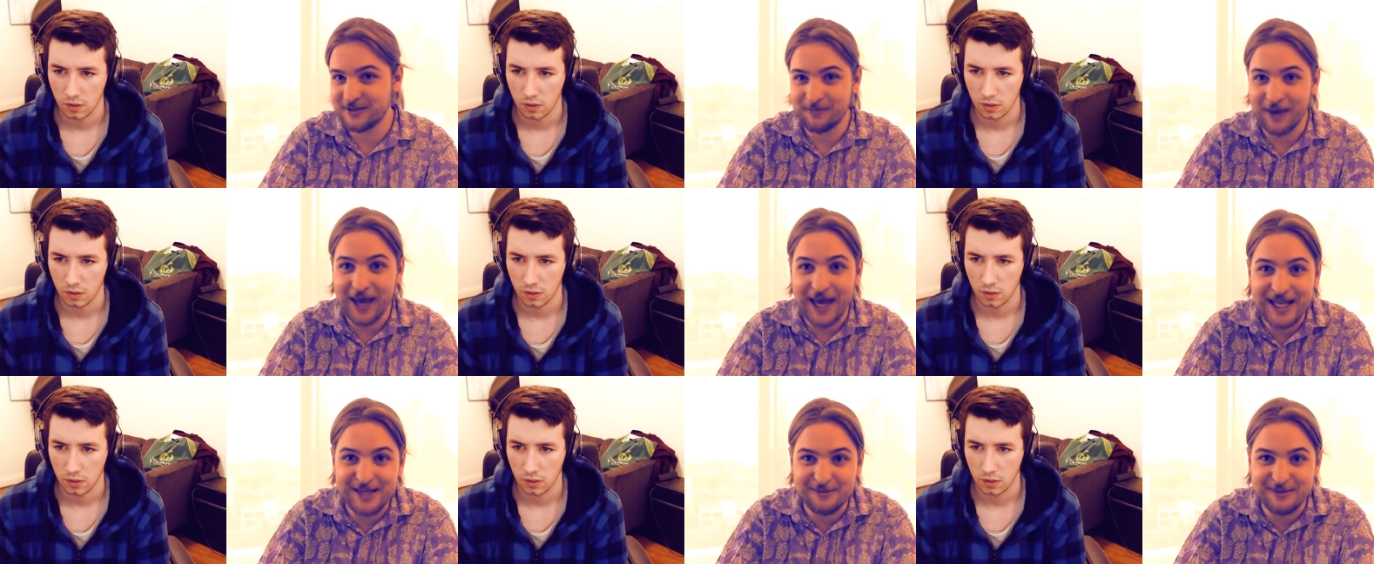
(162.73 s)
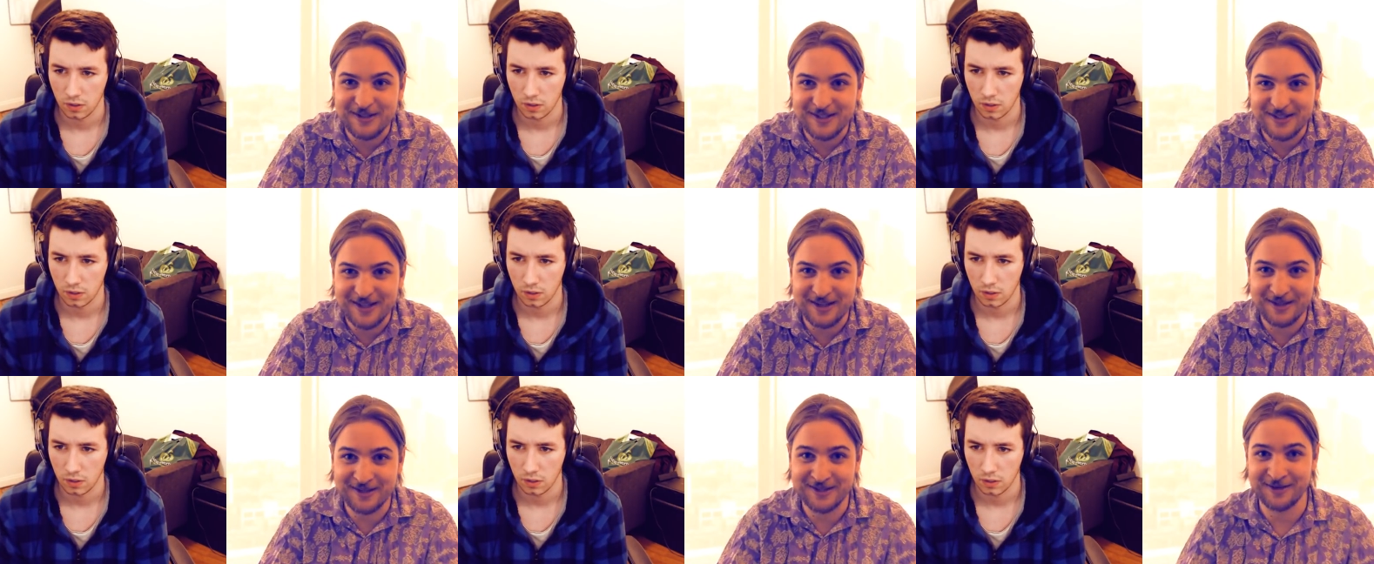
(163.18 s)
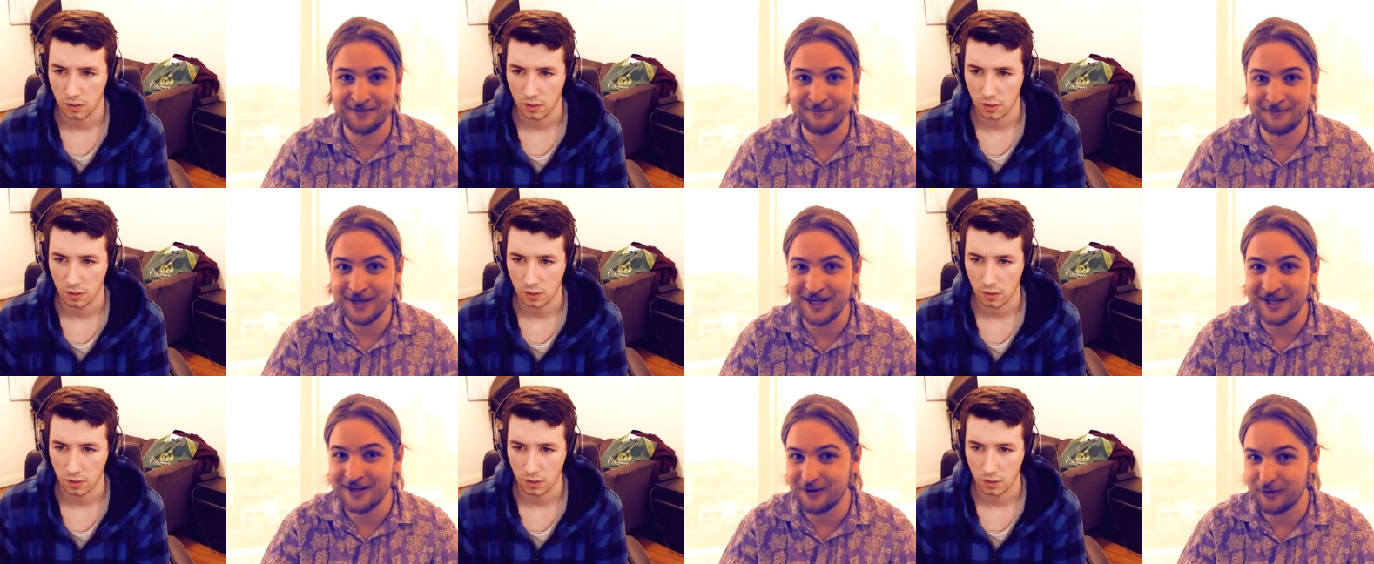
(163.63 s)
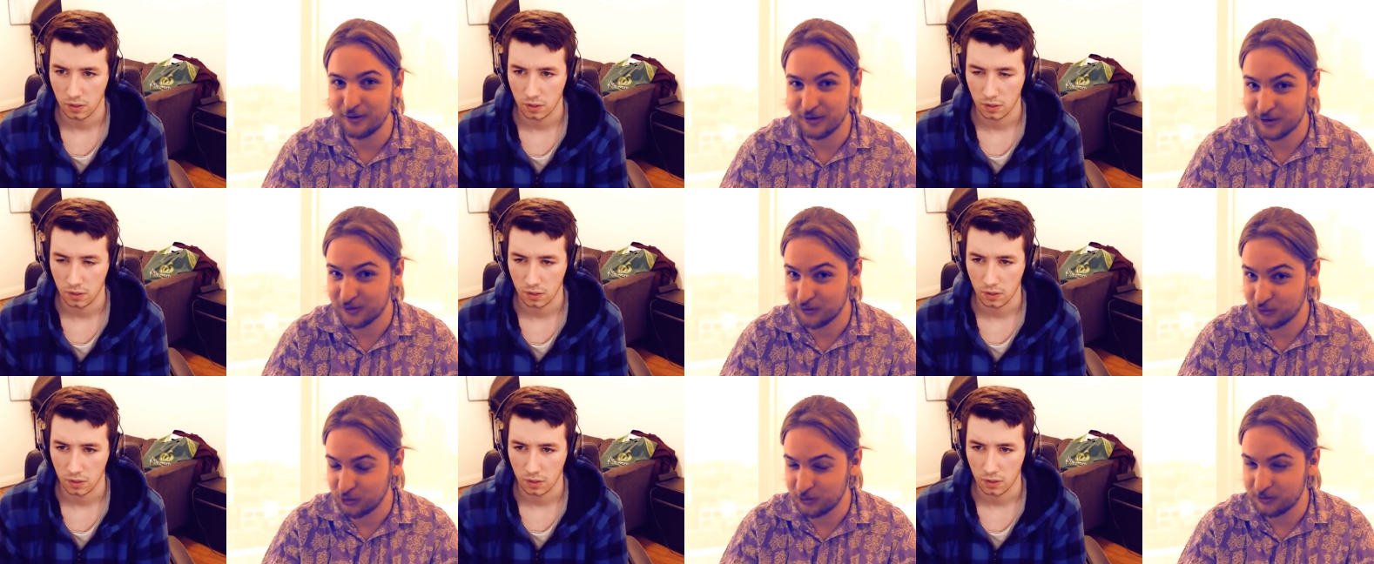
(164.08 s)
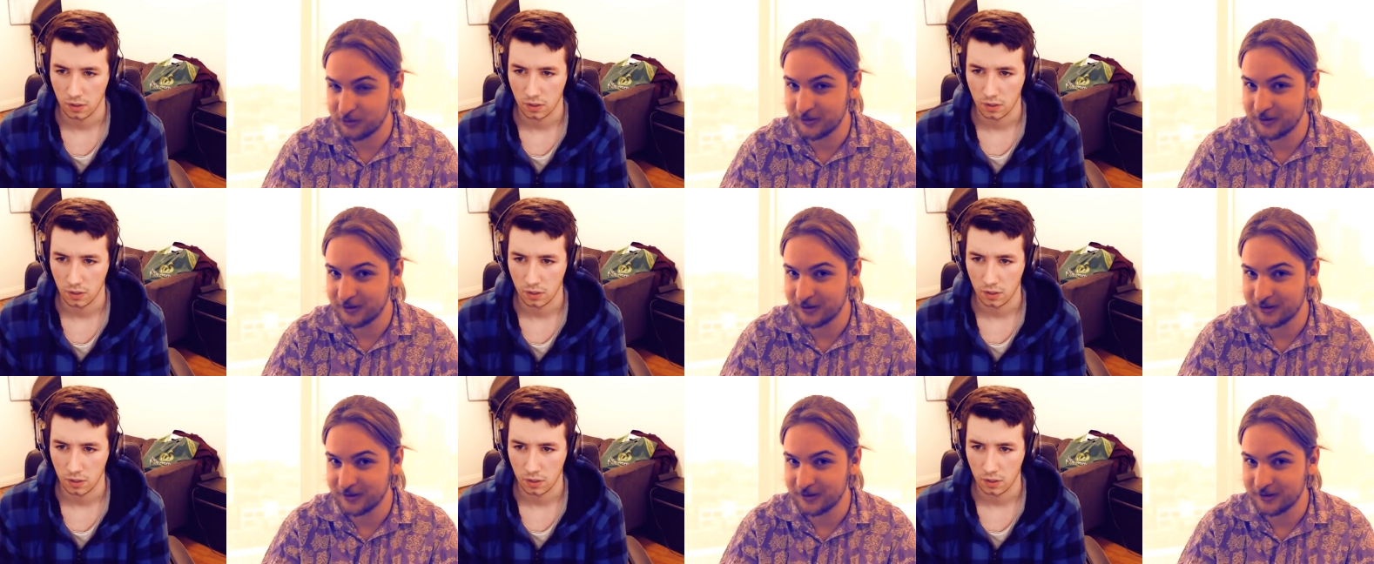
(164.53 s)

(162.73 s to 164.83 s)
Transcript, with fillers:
Speaker 1: as it pains me to say this, a mediocre group.